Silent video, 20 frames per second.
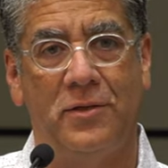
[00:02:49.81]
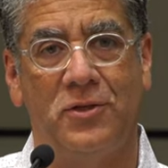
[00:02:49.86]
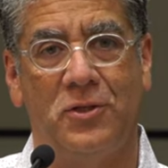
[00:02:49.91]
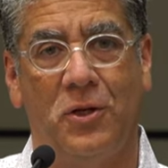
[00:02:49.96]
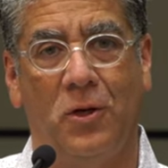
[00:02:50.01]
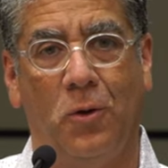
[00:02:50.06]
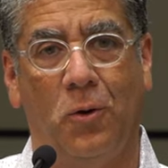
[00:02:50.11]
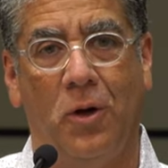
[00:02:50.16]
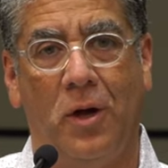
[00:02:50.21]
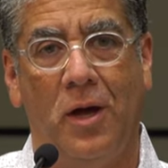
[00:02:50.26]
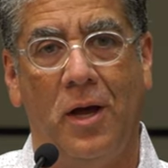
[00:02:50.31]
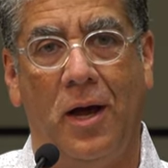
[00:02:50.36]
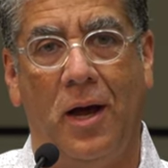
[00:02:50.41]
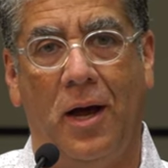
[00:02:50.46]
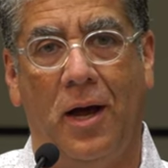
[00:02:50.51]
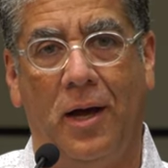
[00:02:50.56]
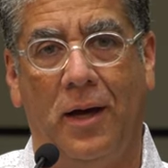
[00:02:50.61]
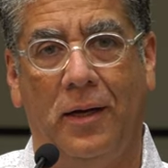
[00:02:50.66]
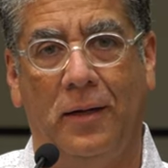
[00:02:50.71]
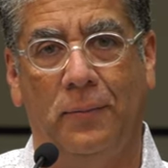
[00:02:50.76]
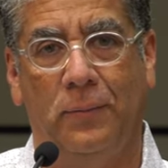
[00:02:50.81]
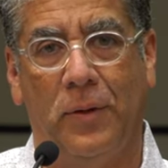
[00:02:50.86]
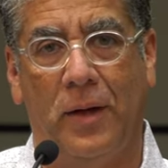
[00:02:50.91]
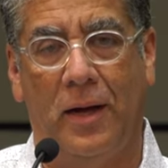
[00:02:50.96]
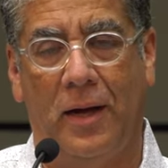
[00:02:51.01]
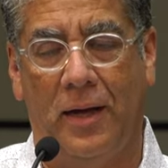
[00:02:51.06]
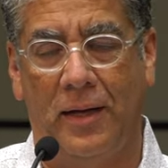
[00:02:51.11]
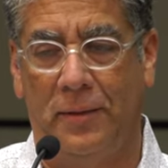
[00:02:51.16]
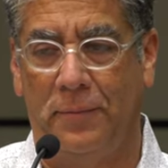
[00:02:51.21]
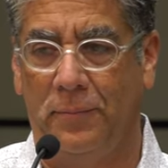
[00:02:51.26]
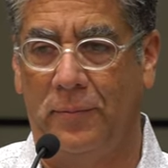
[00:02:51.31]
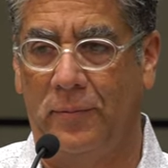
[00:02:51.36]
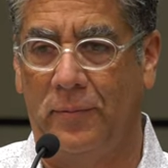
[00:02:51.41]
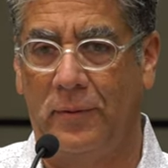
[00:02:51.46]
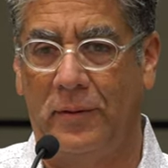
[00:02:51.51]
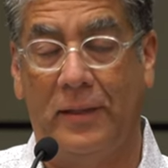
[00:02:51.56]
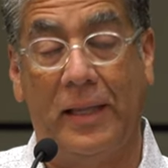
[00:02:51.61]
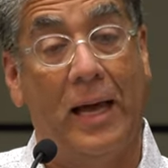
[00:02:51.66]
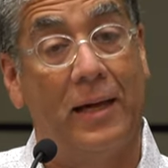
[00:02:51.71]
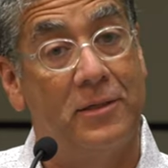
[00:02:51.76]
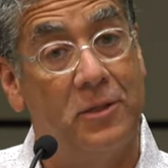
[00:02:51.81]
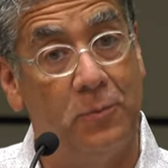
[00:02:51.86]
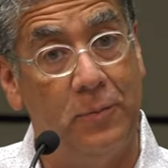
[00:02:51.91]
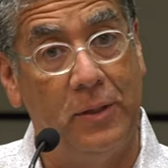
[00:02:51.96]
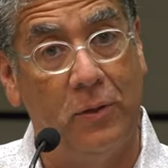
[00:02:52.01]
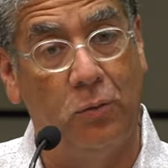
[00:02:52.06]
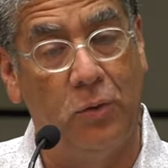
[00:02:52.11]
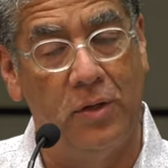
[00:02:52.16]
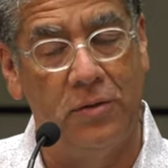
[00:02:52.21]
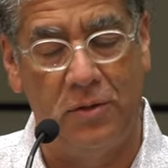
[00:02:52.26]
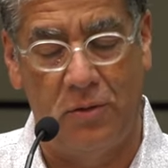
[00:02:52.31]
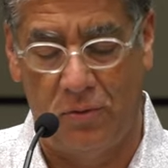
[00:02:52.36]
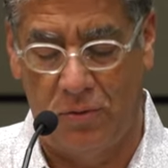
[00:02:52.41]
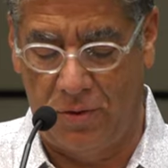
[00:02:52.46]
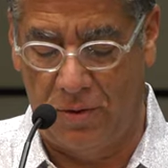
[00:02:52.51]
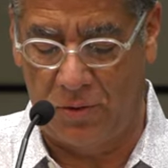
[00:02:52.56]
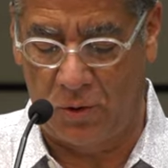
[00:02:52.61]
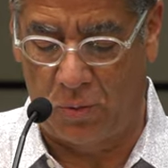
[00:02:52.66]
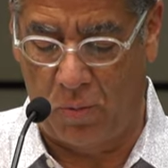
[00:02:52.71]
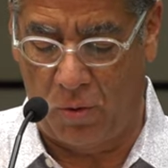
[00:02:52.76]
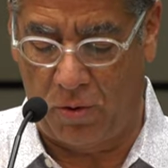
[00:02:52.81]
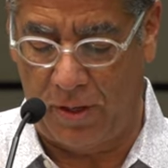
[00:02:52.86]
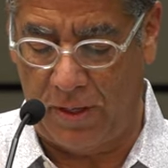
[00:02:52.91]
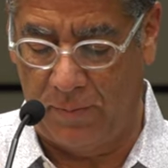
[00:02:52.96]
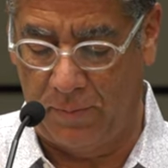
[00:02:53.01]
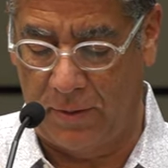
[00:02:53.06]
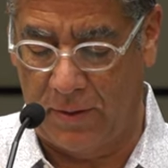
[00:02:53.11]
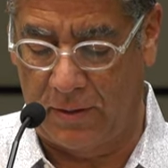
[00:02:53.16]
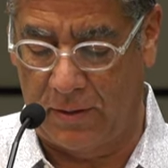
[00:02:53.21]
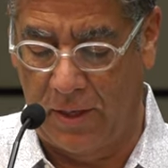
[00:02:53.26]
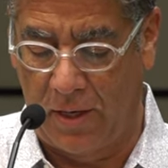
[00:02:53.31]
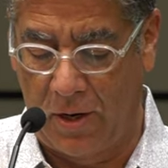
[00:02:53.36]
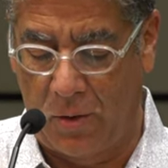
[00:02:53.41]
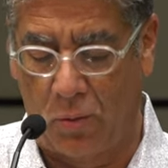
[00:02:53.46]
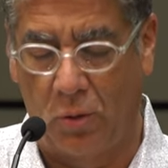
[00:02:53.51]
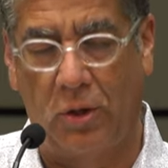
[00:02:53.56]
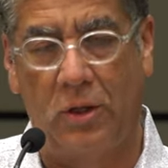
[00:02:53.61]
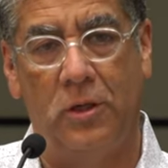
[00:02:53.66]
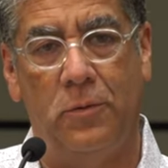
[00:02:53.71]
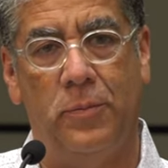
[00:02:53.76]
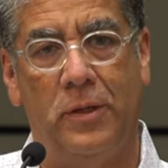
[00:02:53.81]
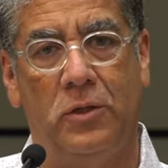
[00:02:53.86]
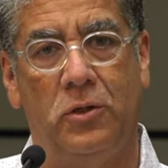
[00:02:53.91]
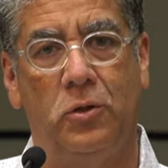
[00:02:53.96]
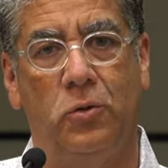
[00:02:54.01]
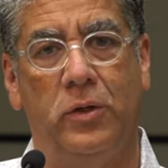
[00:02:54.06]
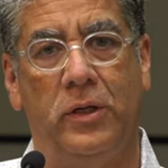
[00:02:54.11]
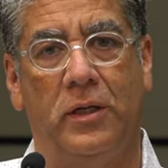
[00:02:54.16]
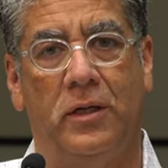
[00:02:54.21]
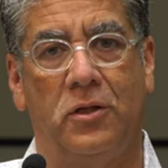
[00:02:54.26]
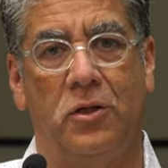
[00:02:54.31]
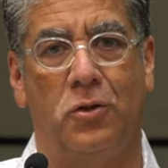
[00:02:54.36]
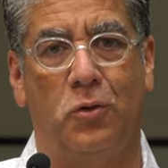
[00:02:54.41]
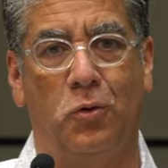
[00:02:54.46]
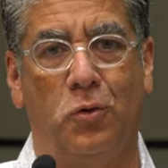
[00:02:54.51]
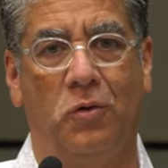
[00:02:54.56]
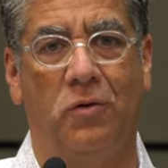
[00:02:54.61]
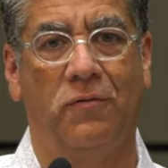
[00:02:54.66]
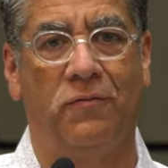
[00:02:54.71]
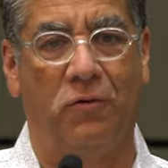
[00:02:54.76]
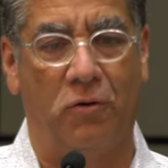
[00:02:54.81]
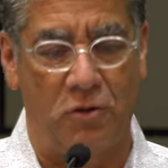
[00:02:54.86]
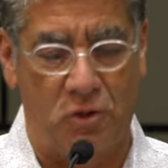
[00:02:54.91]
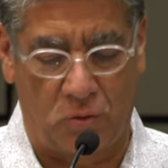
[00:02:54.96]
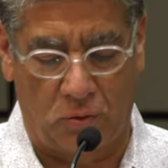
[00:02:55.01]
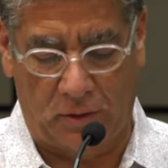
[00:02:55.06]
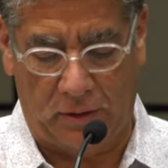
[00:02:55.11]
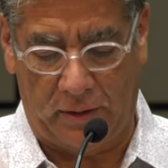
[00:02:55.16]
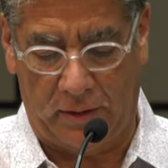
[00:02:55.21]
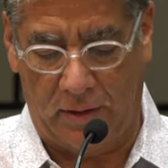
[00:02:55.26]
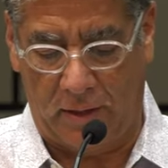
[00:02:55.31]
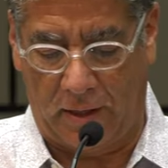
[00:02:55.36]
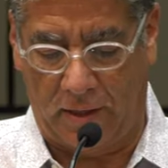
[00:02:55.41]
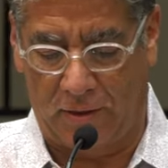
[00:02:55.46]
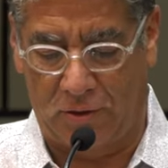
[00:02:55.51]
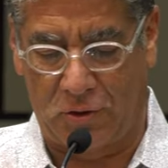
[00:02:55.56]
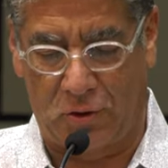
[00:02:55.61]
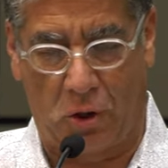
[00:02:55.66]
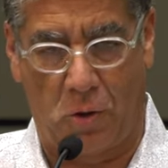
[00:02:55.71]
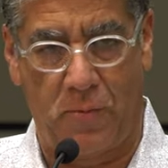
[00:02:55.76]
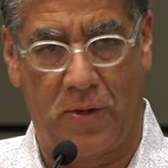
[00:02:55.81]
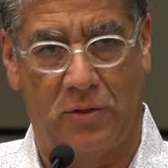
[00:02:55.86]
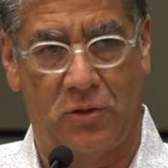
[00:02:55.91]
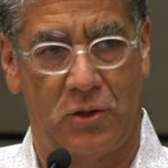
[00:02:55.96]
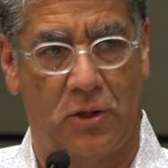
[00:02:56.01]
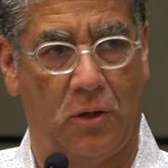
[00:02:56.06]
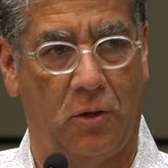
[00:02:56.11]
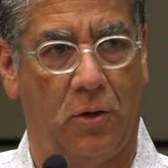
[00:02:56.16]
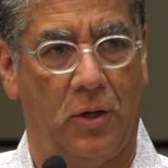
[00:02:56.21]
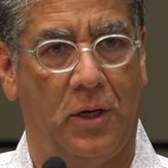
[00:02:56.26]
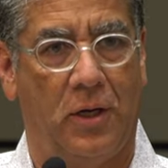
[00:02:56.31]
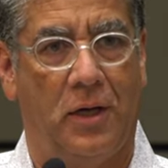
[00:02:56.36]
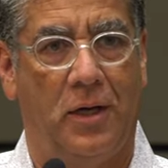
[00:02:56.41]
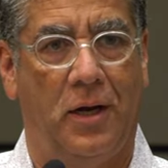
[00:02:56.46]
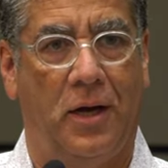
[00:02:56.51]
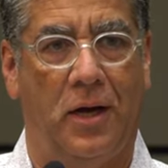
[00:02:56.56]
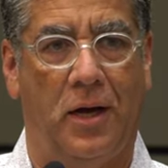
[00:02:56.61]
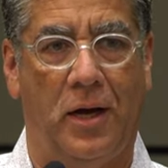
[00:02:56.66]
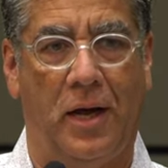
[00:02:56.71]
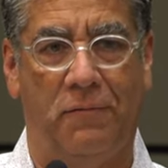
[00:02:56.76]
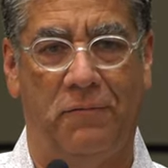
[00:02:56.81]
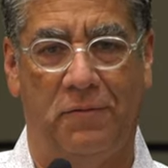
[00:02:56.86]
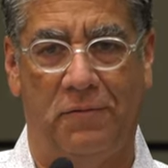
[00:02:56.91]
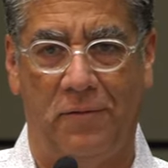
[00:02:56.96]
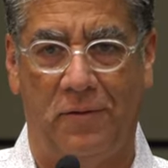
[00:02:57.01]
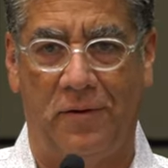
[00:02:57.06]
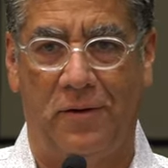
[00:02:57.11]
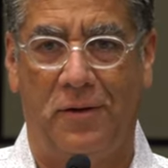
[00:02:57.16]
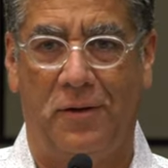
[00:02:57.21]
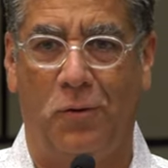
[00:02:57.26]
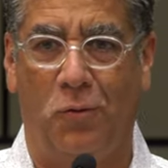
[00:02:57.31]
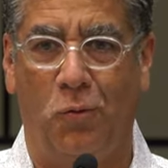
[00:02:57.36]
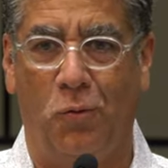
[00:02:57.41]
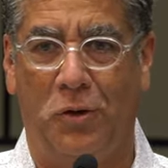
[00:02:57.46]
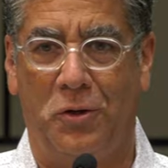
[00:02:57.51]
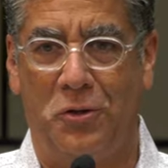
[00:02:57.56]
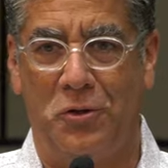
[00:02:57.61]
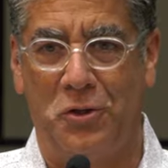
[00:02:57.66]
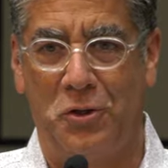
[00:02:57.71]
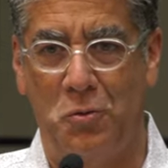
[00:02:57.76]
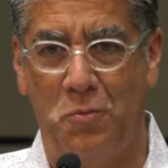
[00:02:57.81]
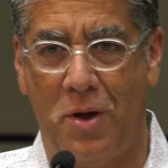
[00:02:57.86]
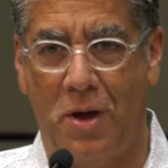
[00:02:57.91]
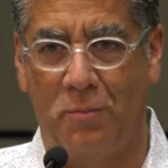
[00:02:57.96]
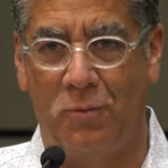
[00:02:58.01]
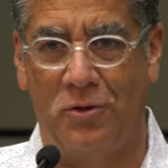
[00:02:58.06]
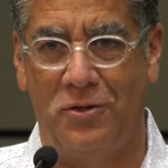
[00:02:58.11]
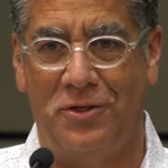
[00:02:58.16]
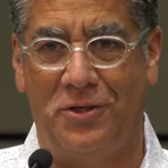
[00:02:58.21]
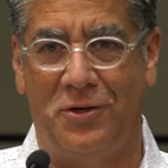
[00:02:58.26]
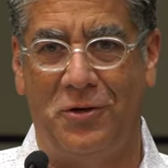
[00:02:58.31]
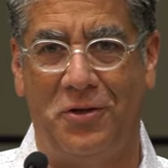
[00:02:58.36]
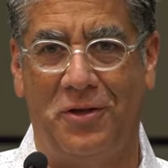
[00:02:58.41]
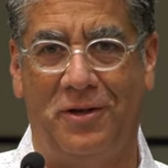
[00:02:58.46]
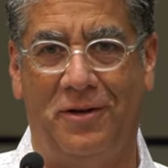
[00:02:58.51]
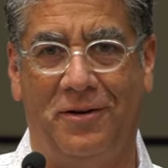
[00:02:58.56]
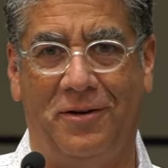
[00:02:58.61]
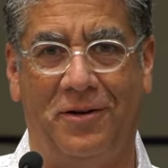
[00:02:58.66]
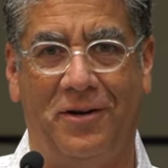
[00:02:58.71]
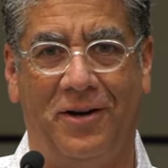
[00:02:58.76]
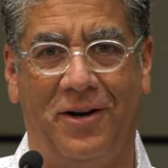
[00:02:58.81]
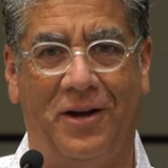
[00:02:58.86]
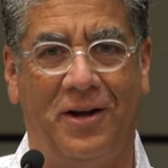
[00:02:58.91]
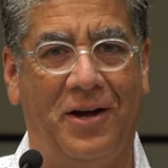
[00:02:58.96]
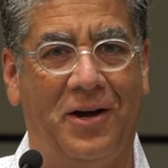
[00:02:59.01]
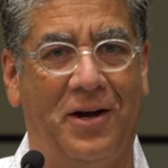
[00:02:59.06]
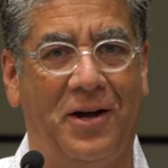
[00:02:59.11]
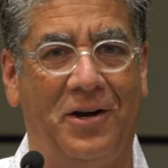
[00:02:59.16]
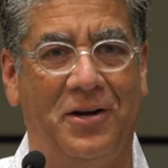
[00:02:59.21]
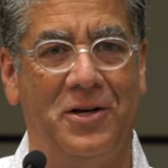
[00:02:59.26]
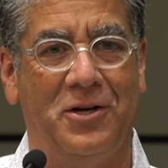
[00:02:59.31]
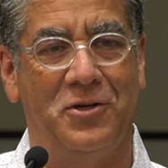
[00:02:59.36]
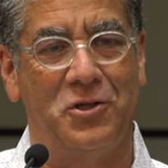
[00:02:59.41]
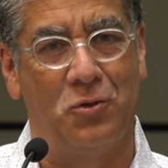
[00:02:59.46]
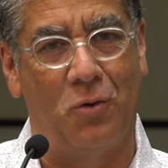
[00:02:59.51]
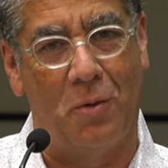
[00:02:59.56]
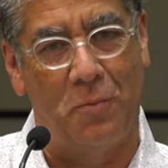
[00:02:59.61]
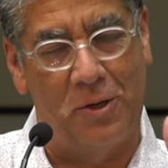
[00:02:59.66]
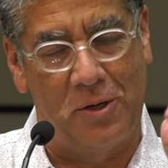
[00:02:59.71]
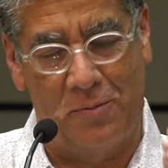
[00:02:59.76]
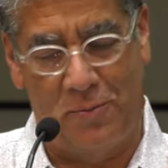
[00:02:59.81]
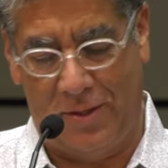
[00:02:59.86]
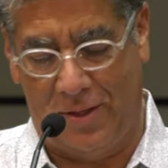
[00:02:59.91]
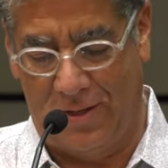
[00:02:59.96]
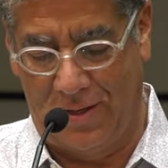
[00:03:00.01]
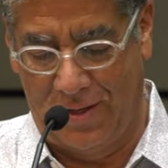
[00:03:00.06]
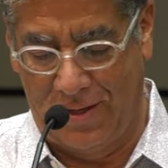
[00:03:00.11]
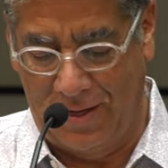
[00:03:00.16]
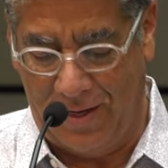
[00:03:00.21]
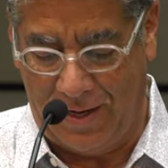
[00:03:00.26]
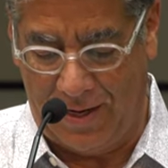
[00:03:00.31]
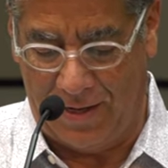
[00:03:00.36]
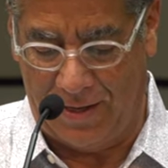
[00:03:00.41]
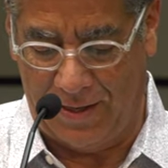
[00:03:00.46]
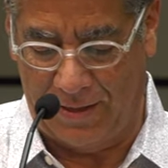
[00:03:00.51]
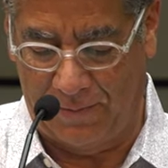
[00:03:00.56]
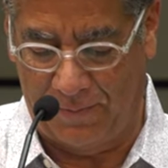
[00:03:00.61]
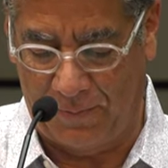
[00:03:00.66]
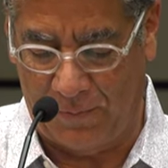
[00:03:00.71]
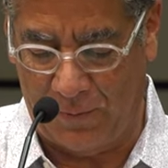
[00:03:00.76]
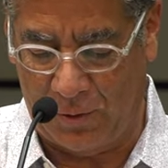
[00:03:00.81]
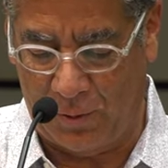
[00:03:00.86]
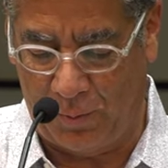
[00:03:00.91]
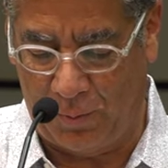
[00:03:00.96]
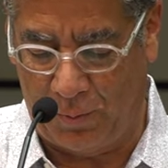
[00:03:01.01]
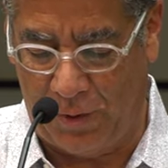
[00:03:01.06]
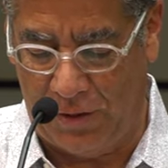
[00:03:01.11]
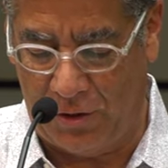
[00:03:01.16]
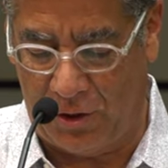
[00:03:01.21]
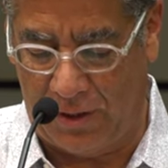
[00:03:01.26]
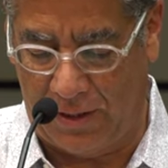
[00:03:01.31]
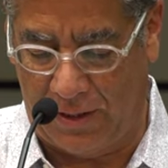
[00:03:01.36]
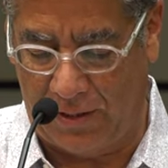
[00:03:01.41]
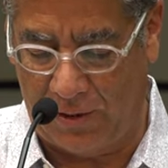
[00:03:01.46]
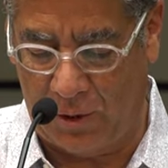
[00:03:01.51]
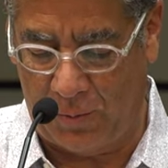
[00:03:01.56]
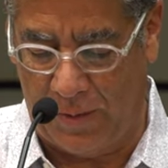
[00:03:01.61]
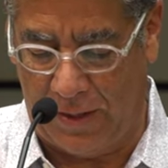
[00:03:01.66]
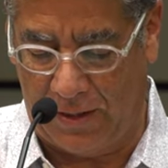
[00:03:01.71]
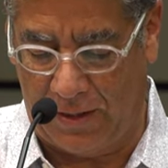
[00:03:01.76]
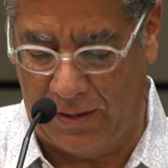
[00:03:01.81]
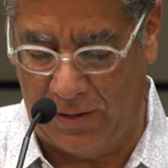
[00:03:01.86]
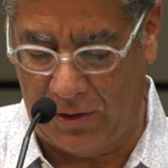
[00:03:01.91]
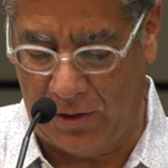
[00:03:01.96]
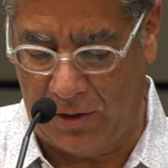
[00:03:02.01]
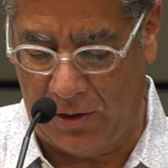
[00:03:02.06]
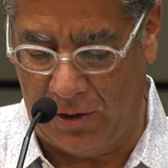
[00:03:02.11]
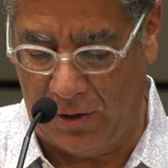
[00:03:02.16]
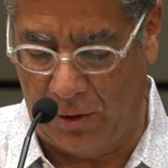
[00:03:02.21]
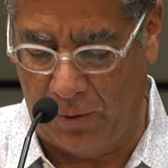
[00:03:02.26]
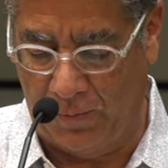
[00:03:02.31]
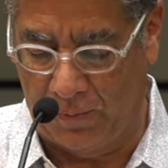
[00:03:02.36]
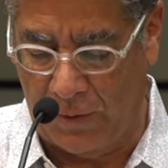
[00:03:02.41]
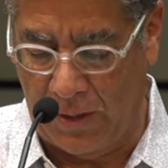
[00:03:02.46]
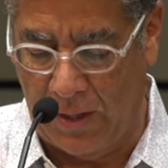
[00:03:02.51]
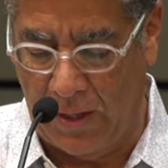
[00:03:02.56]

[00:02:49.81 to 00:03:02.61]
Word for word: So um, I am glad to be with you this morning, but we're going to be doing it through virtually uh, sermon. So uh, I uh, have a, one or two members here that are, uh, are here, so I'm going to be uh, preaching and speaking to you.